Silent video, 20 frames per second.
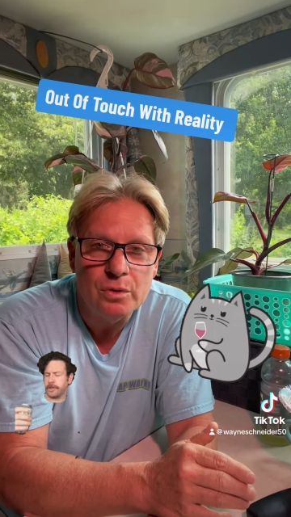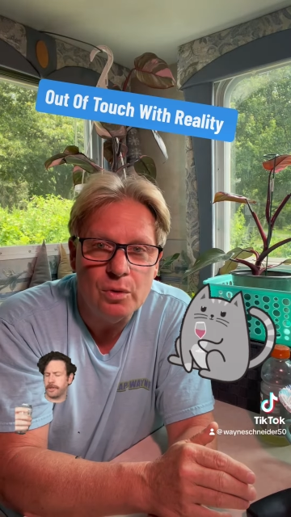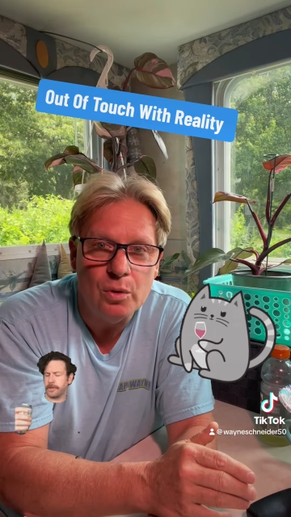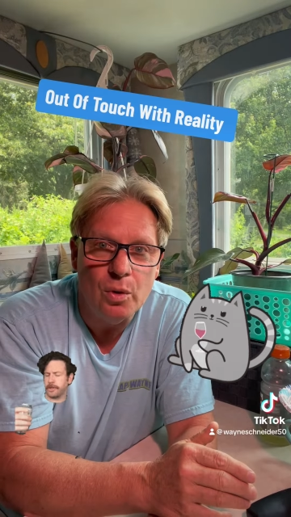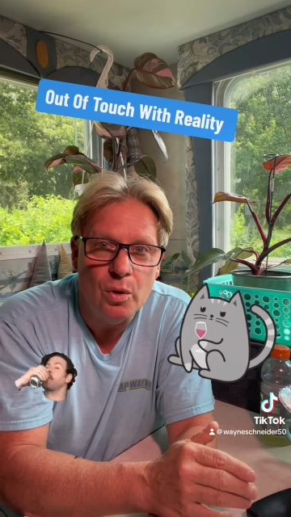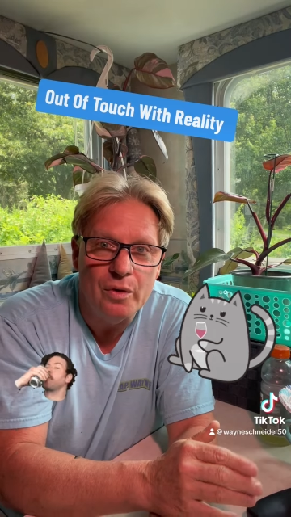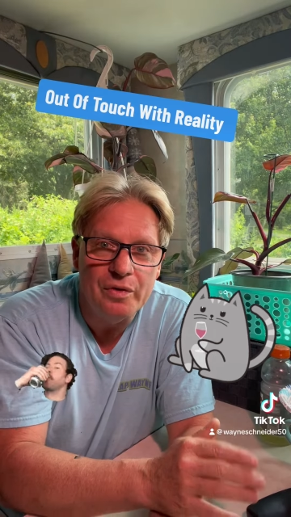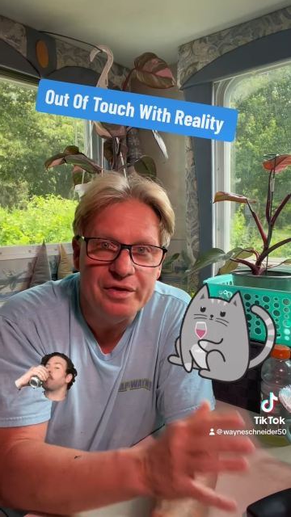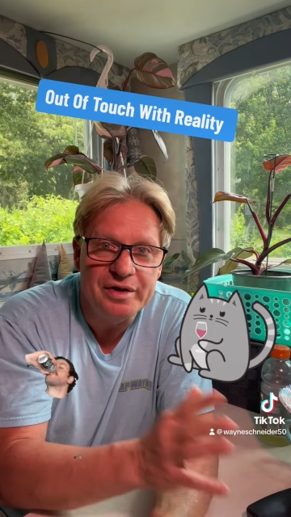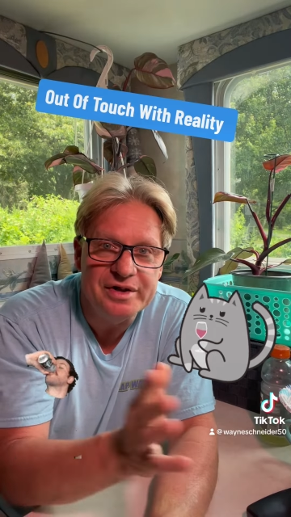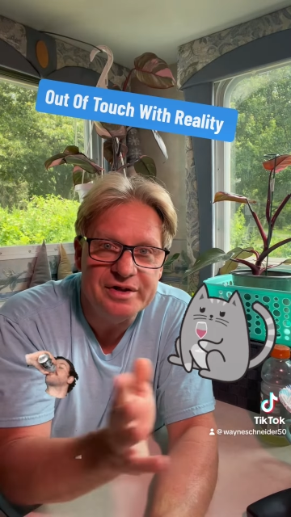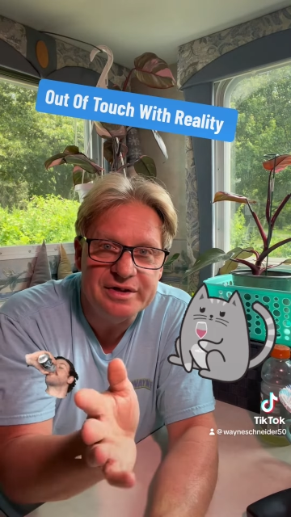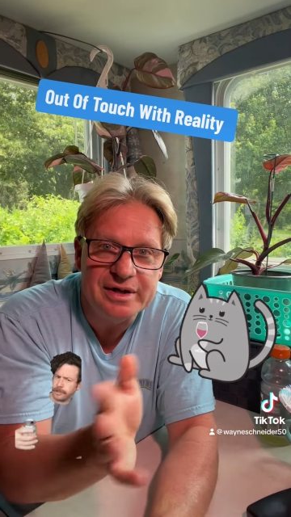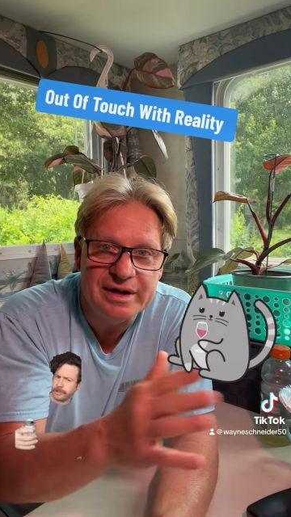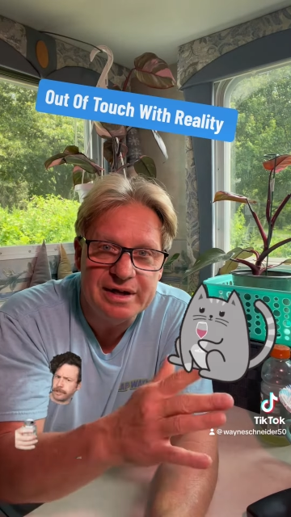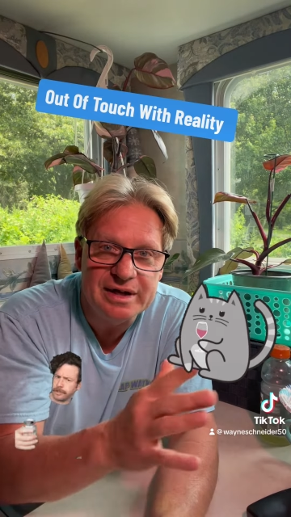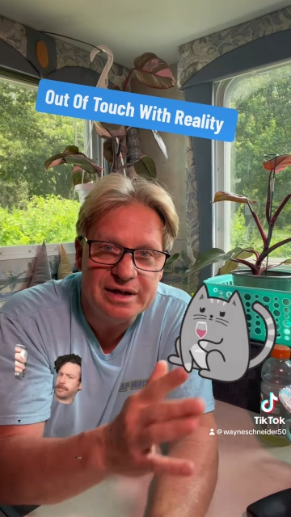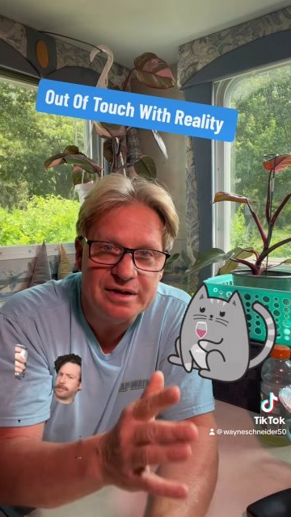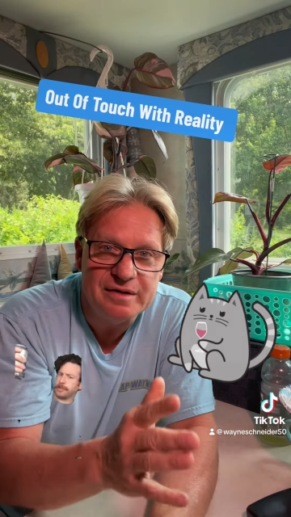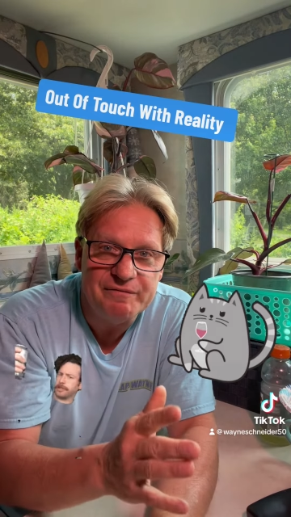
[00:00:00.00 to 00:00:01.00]
all the
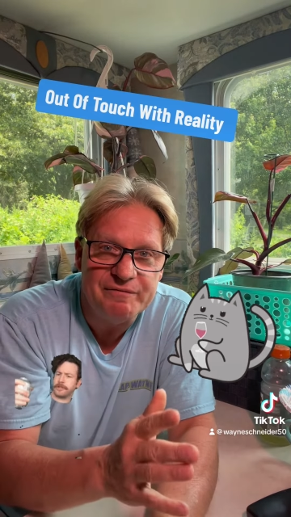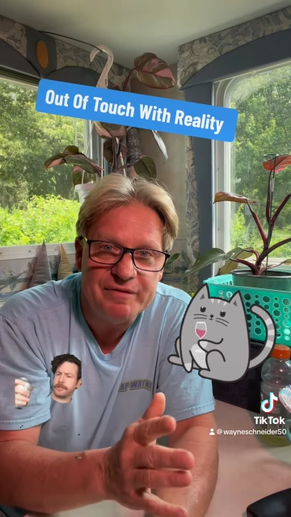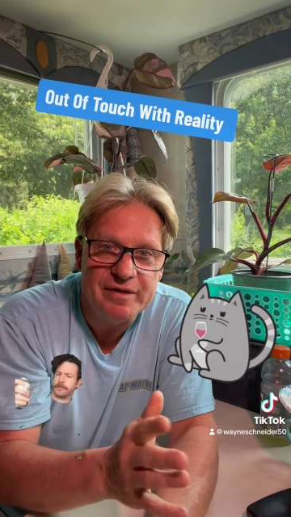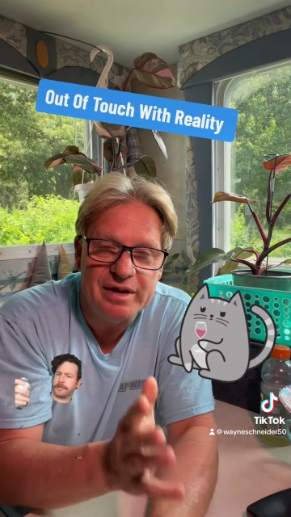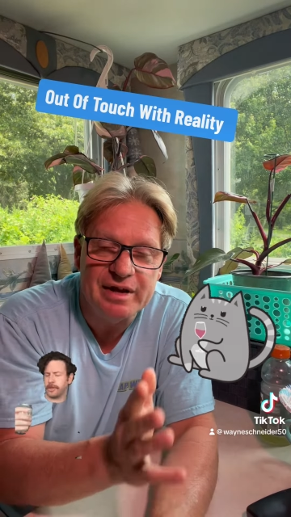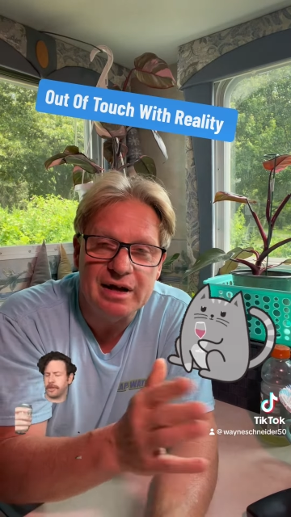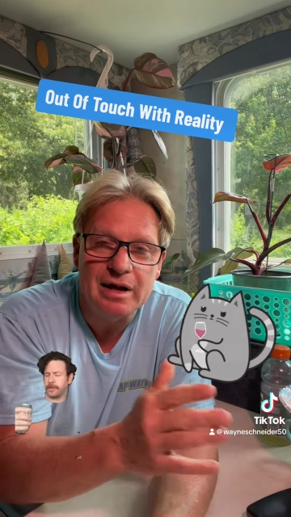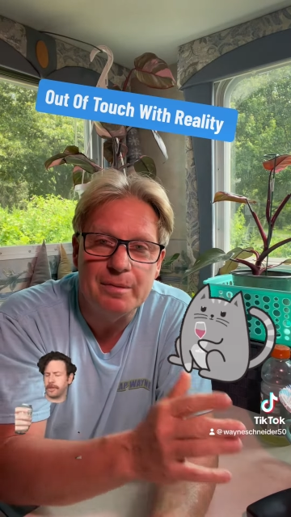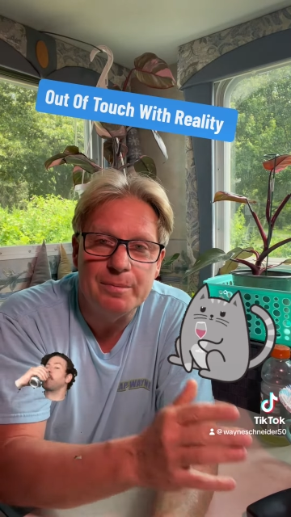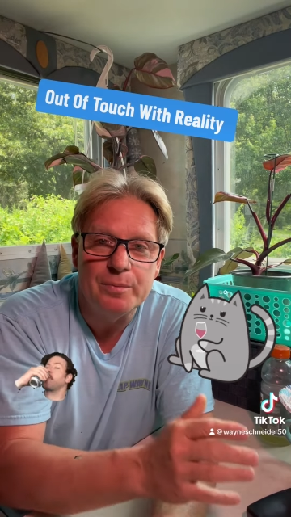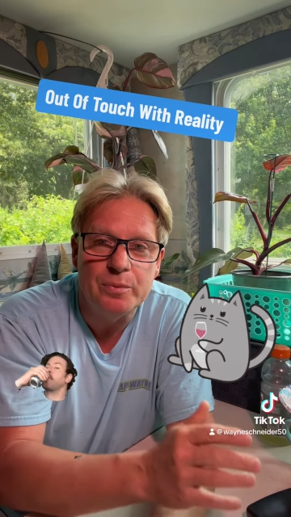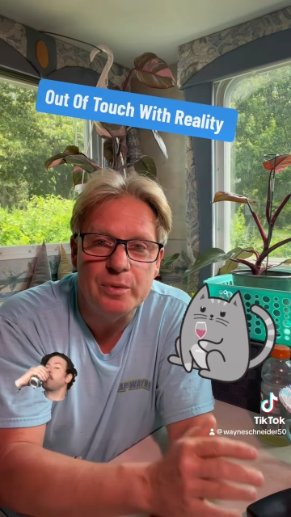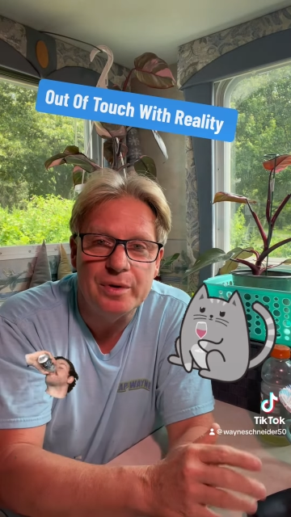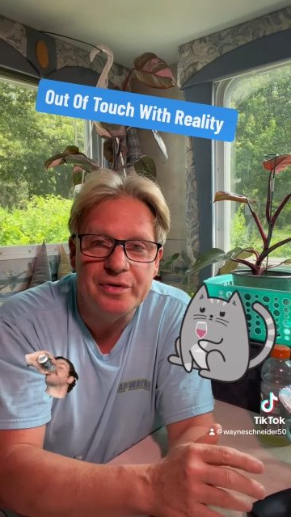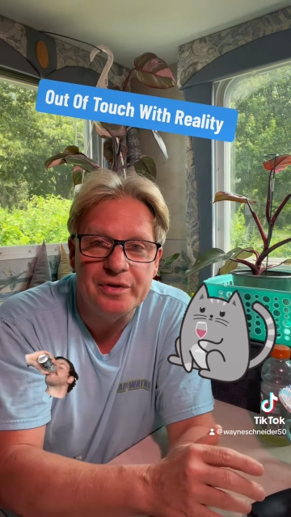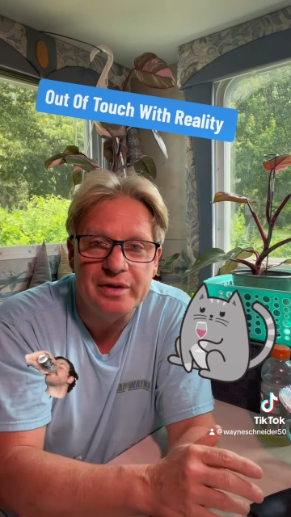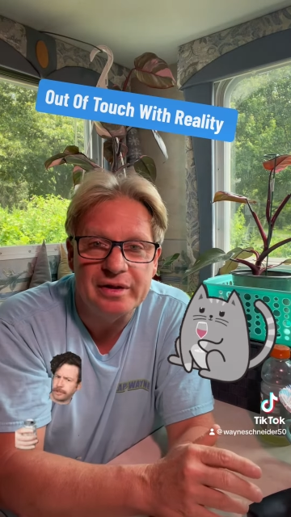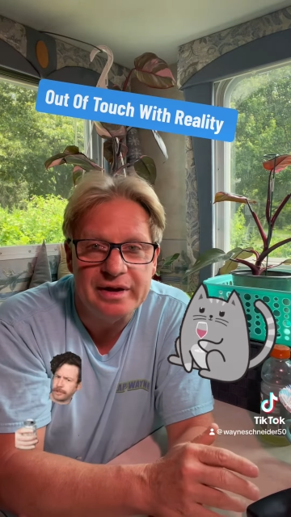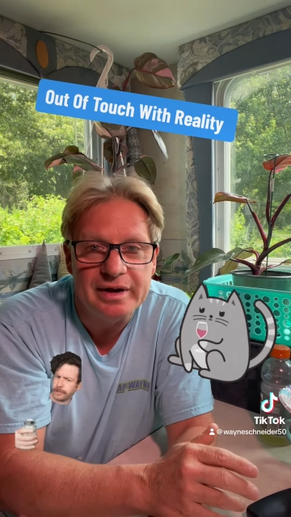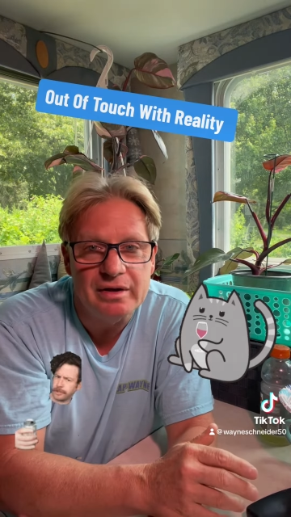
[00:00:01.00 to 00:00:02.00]
cities are filling up with
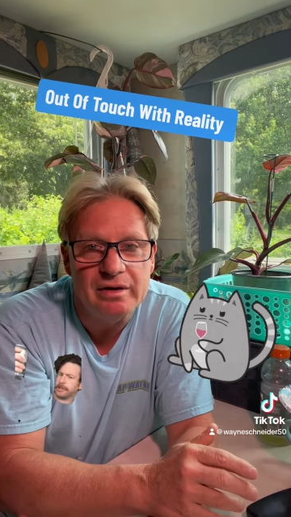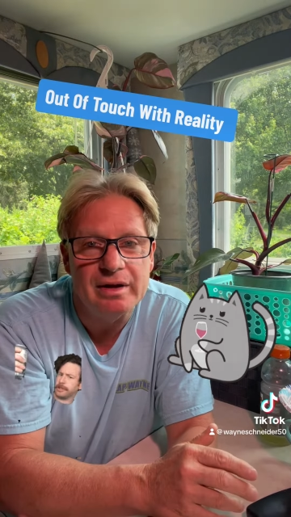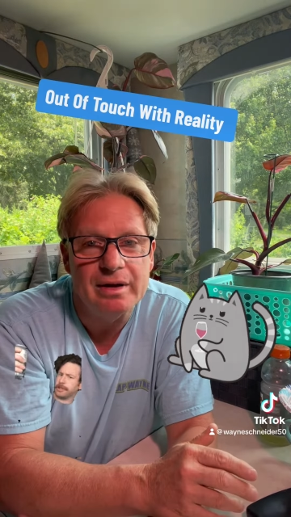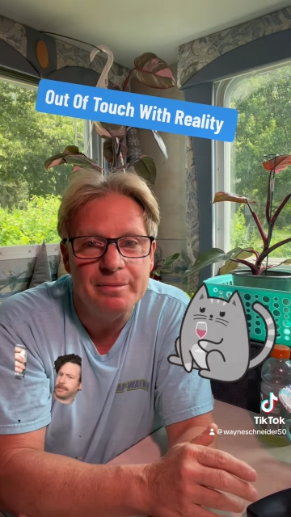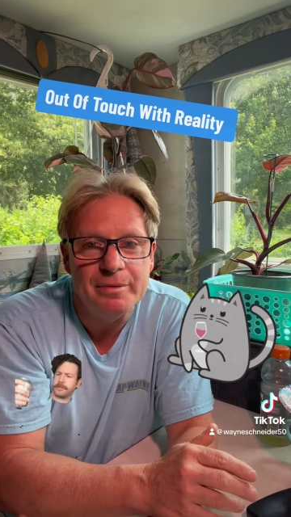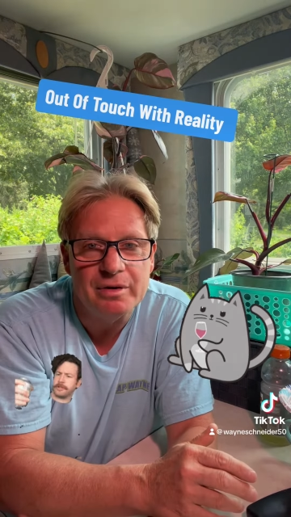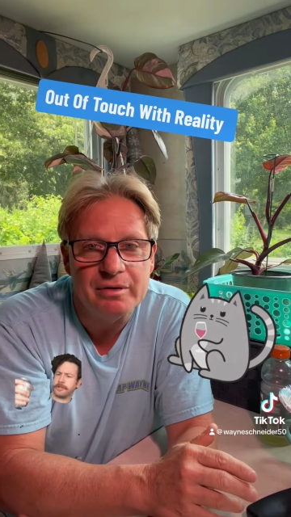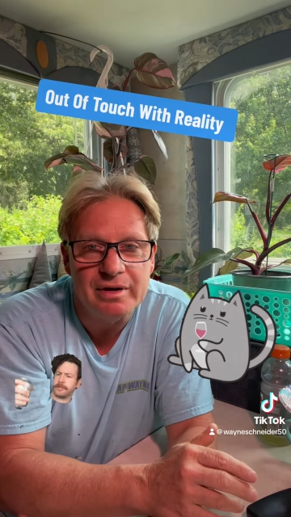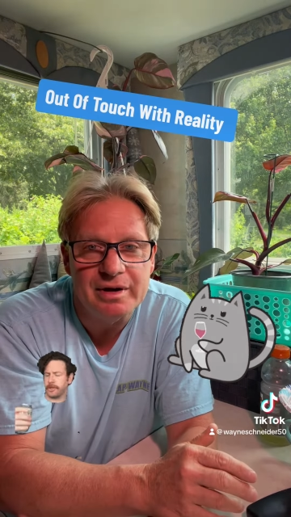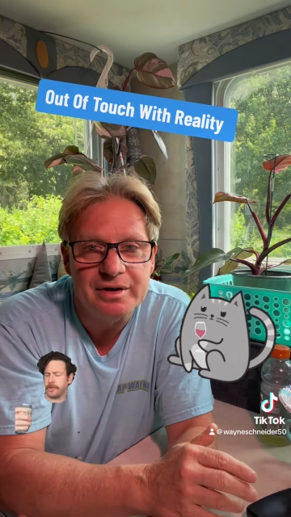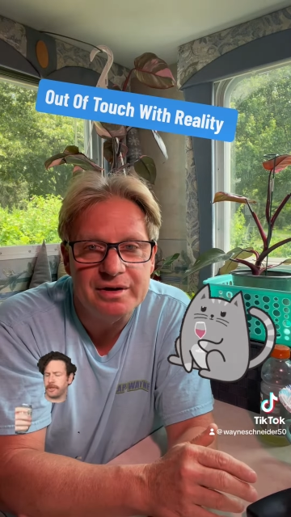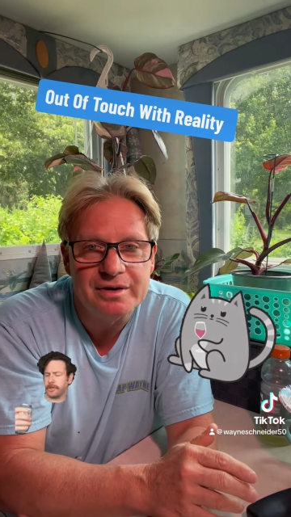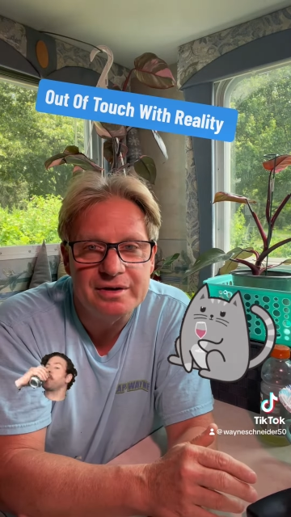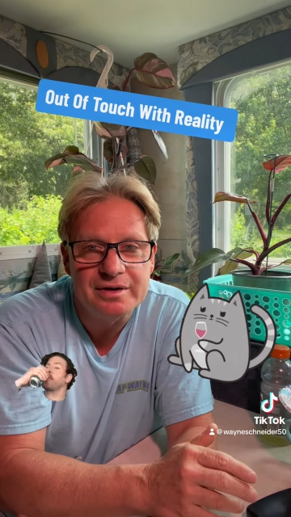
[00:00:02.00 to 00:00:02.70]
illegal immigrants.